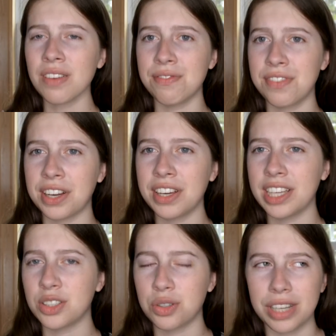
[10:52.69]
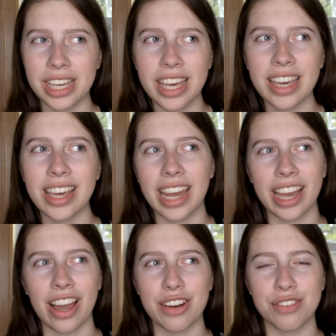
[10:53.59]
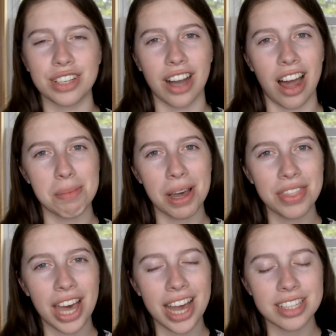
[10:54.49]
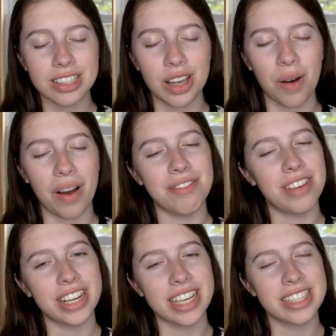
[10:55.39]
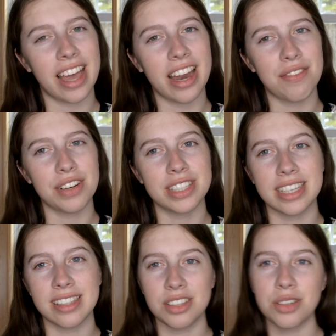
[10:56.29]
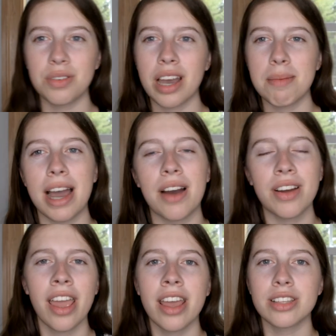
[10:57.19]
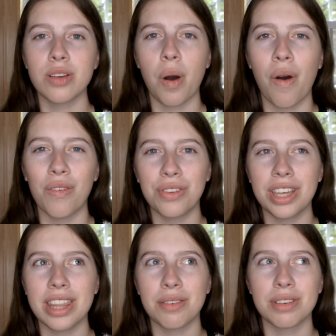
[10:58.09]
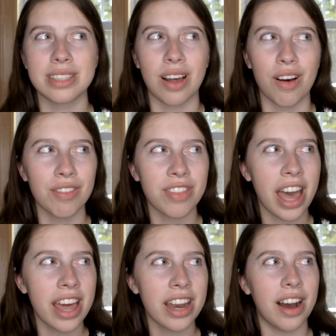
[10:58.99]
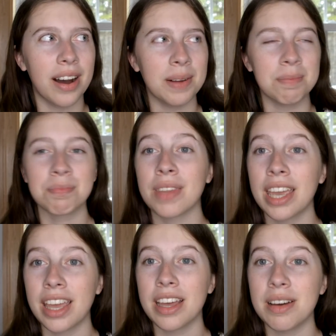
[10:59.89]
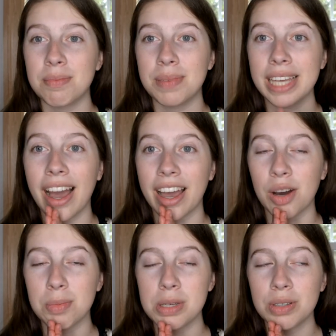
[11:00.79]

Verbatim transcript: very intriguing and I kind of forgot about that so I'm very excited for season 2 to come out so hopefully they'll resolve that um, but yeah I hope you